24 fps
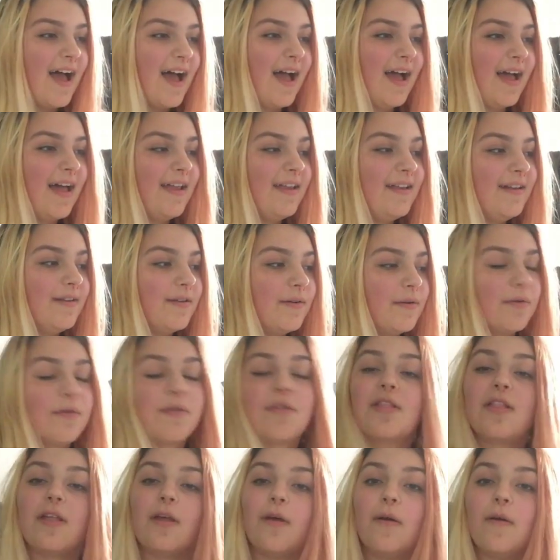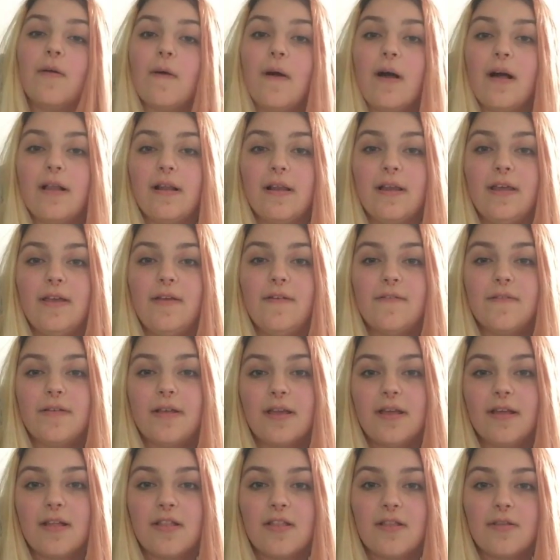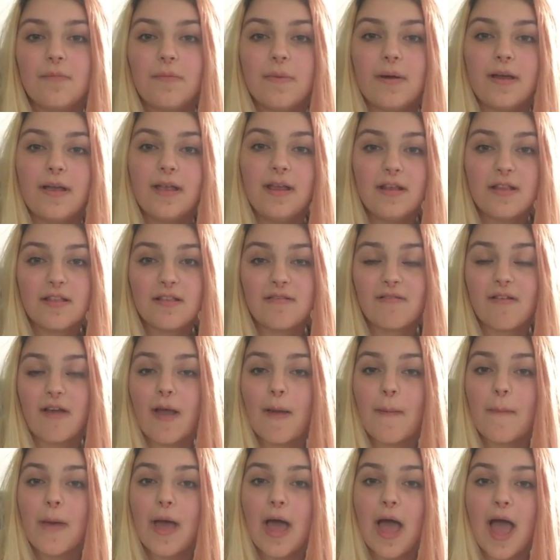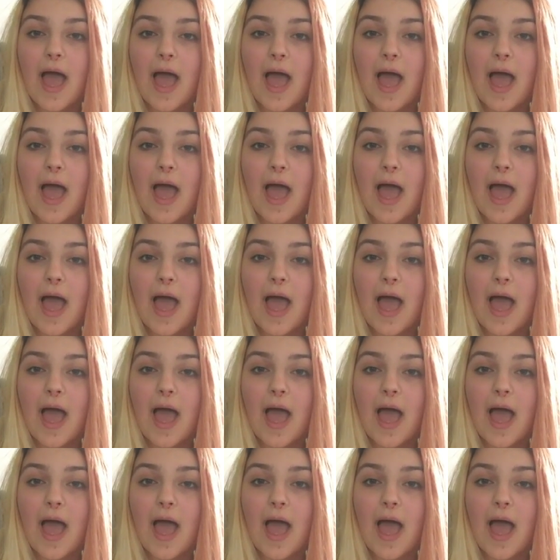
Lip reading: and also I'll leave links to my Instagram